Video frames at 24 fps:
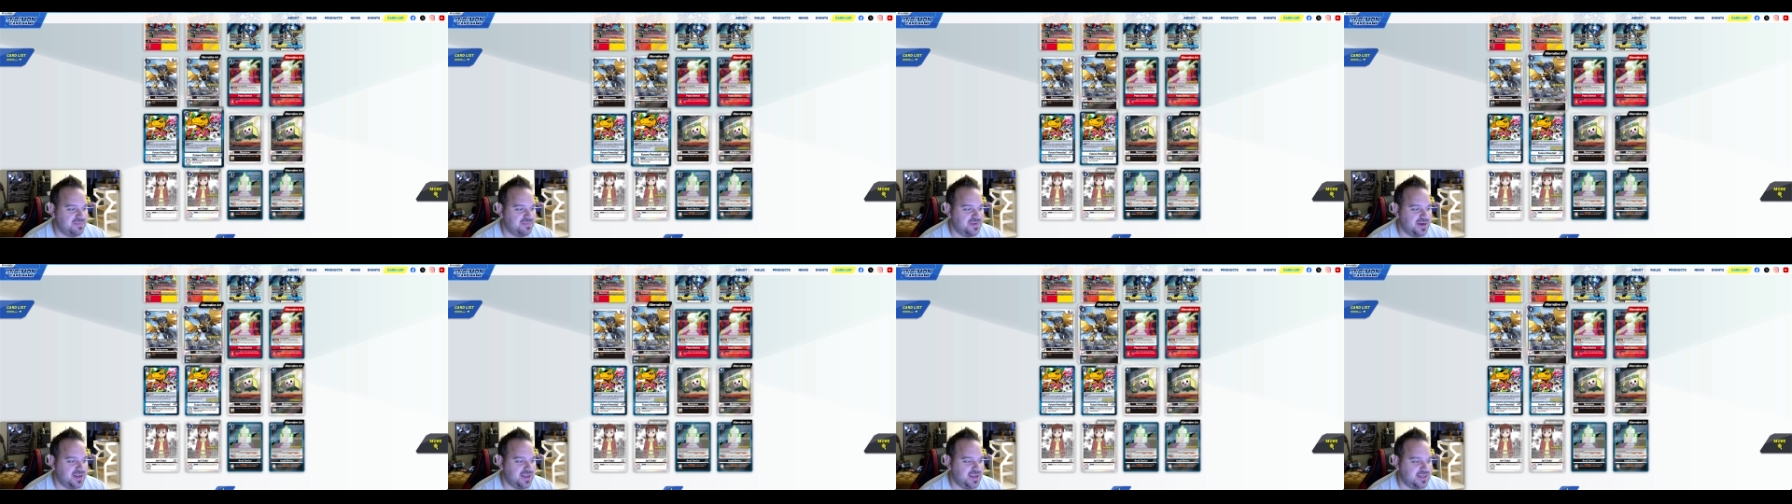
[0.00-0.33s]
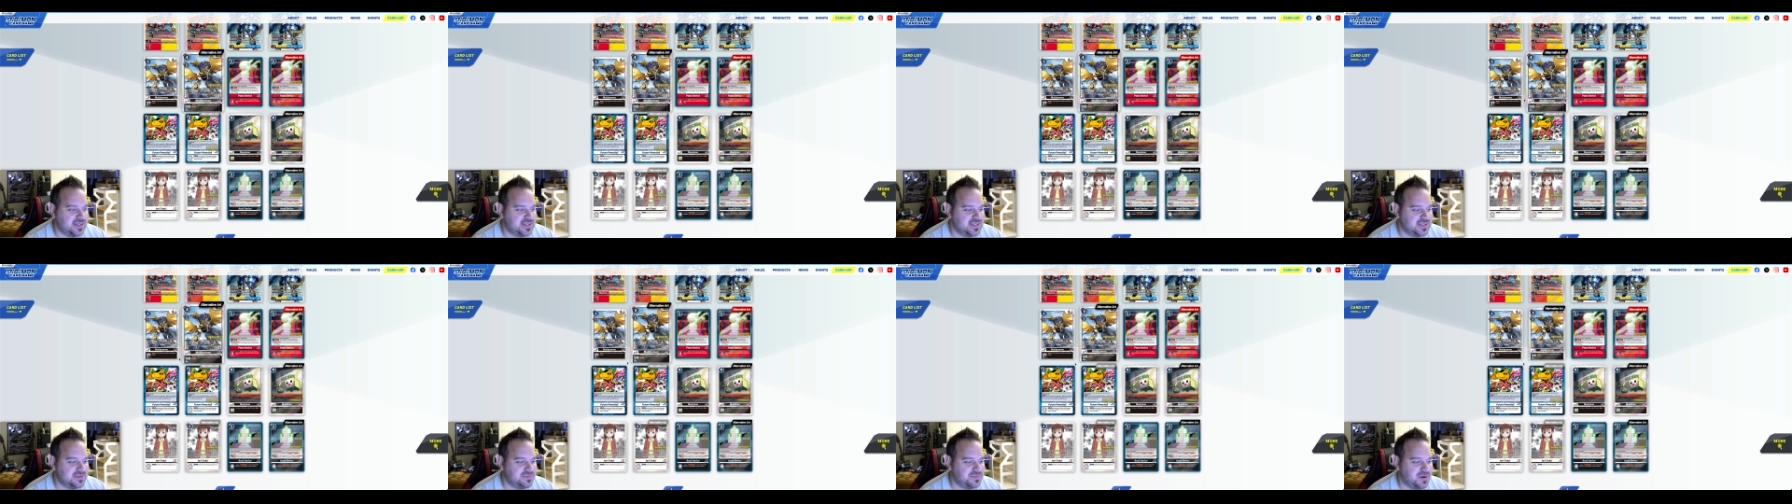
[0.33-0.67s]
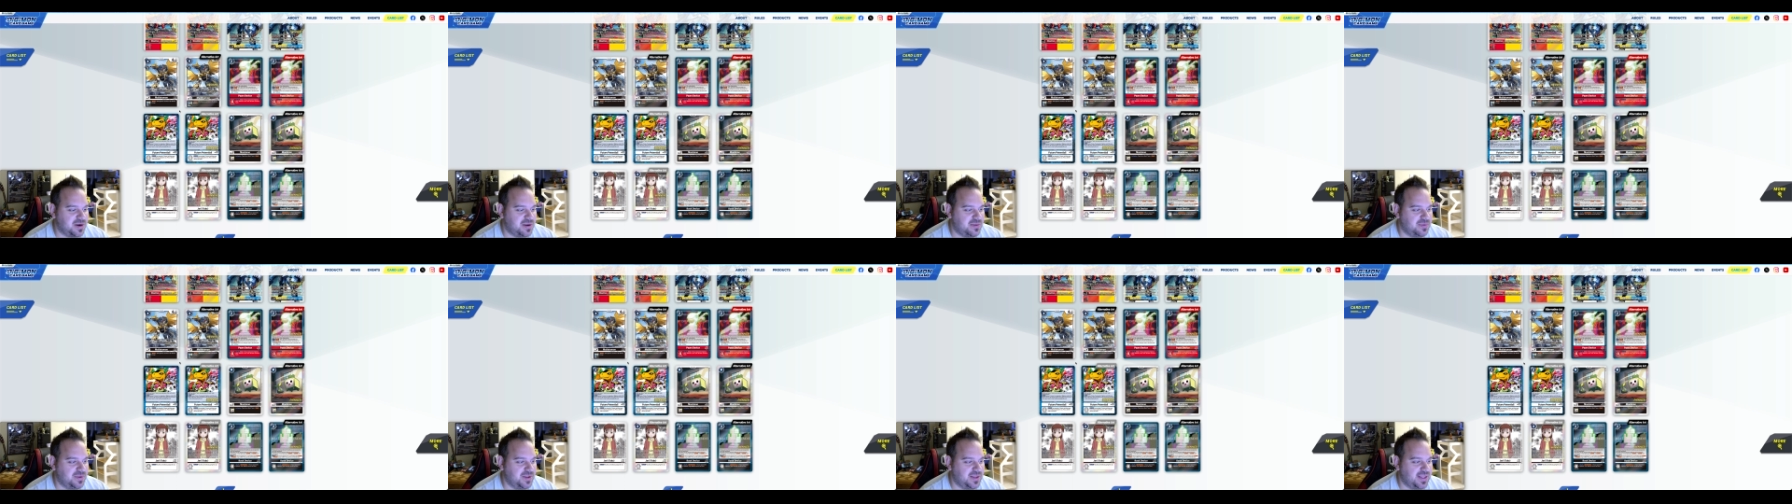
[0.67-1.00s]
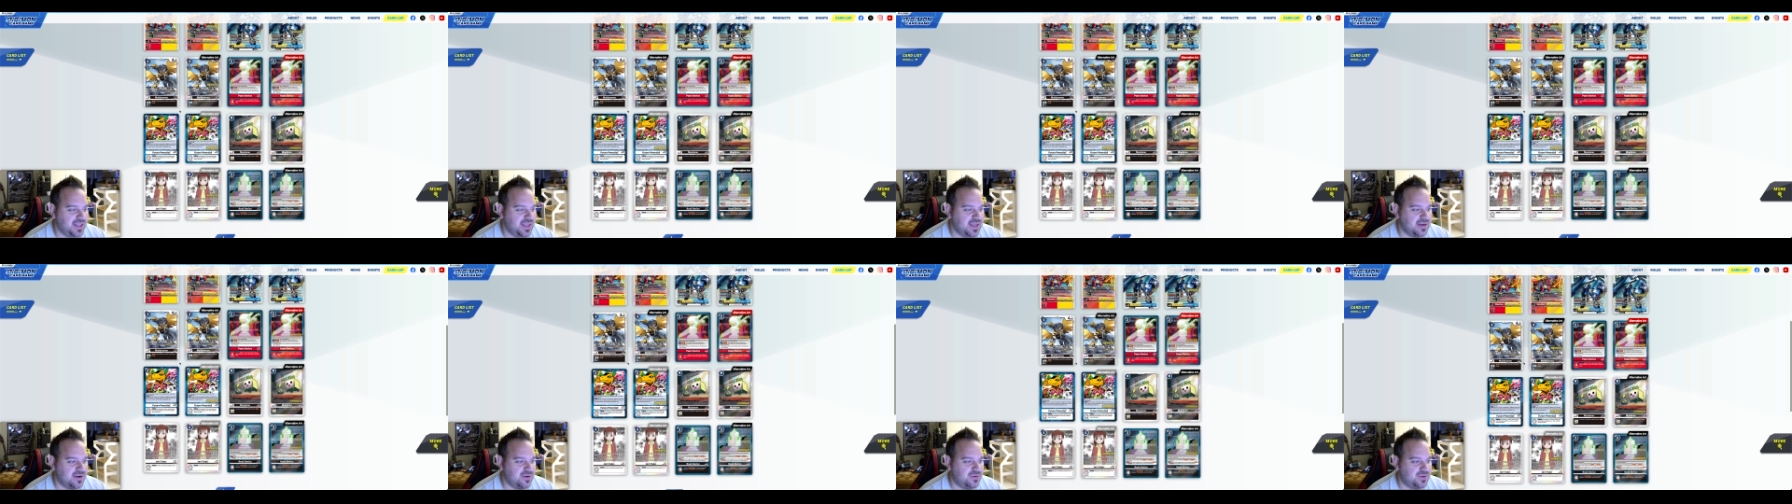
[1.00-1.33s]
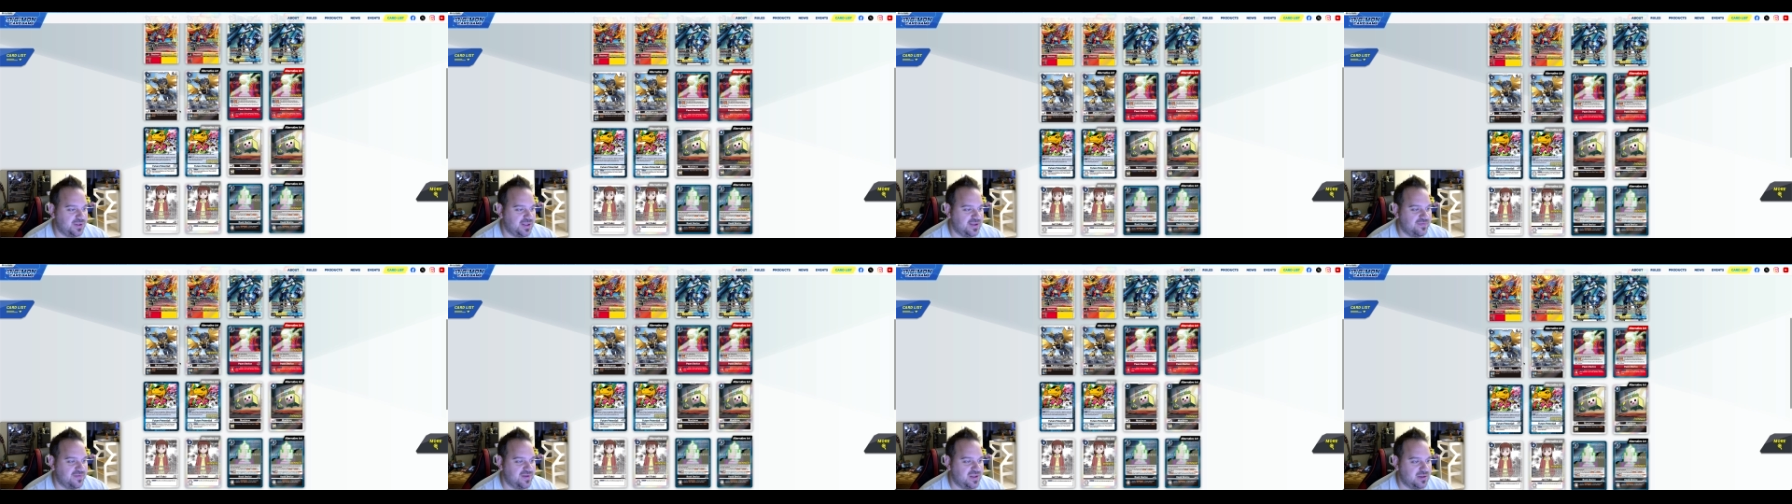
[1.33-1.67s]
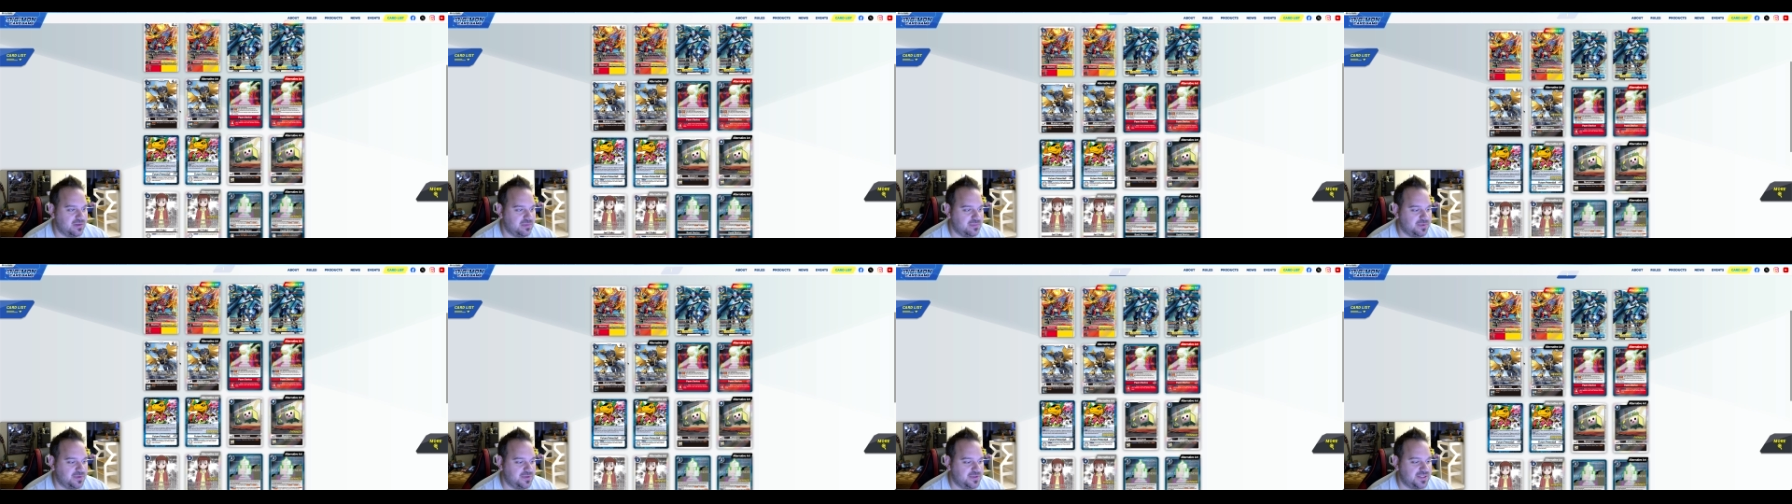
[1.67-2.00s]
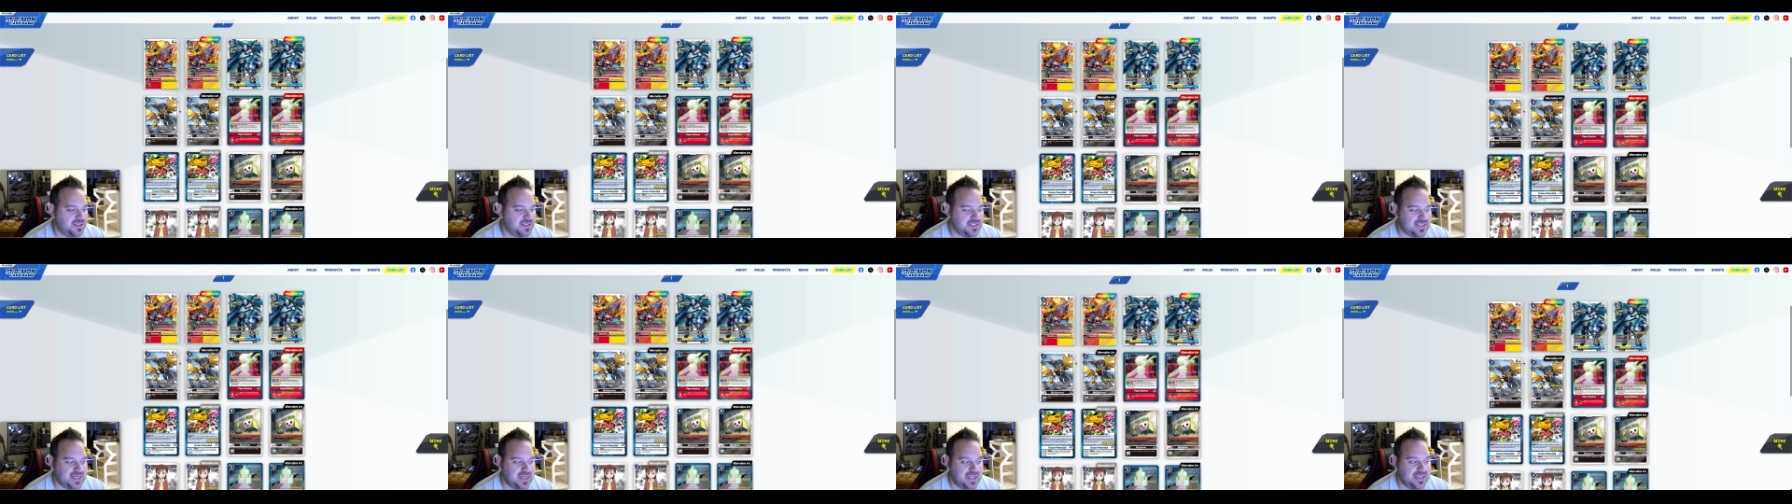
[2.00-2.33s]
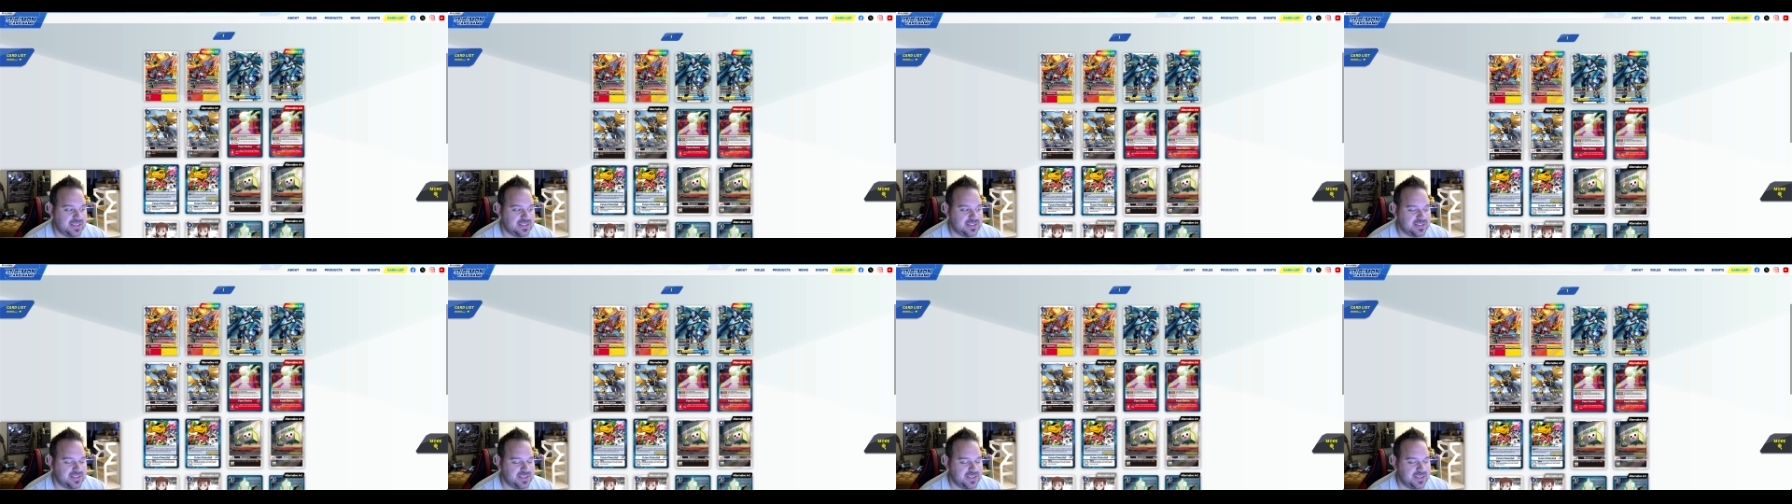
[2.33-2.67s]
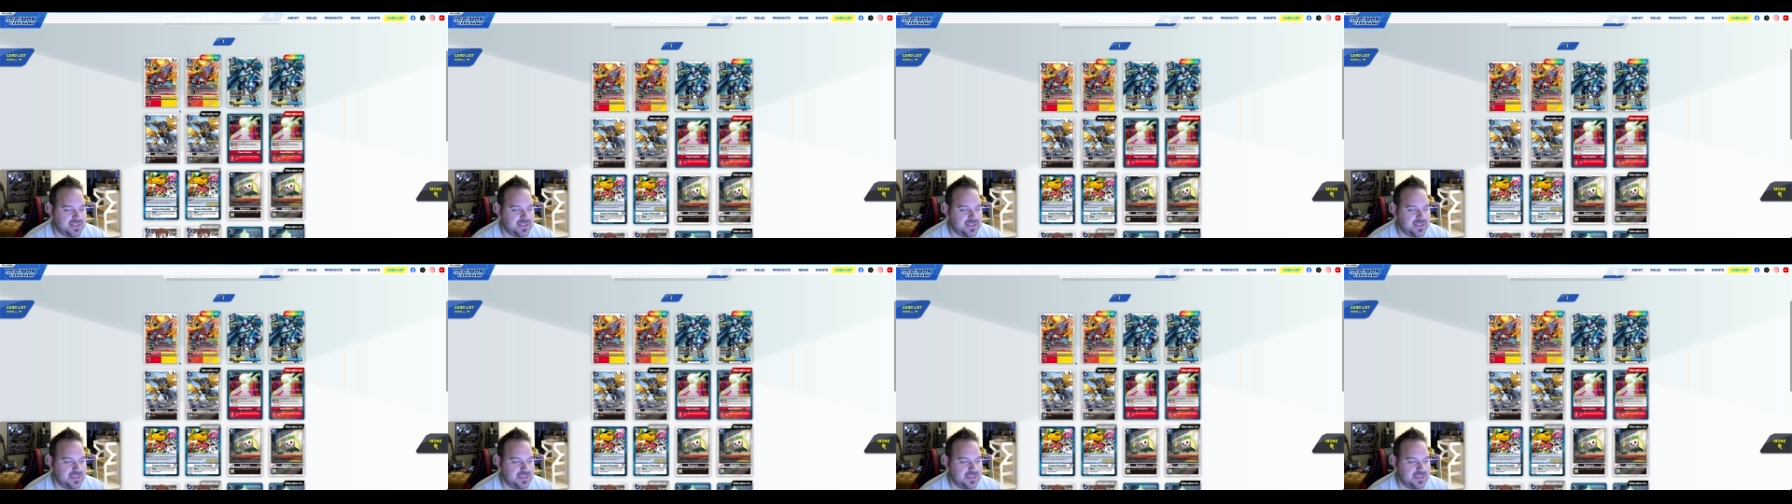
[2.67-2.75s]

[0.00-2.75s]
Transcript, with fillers: but I guess it's probably like only available in the States.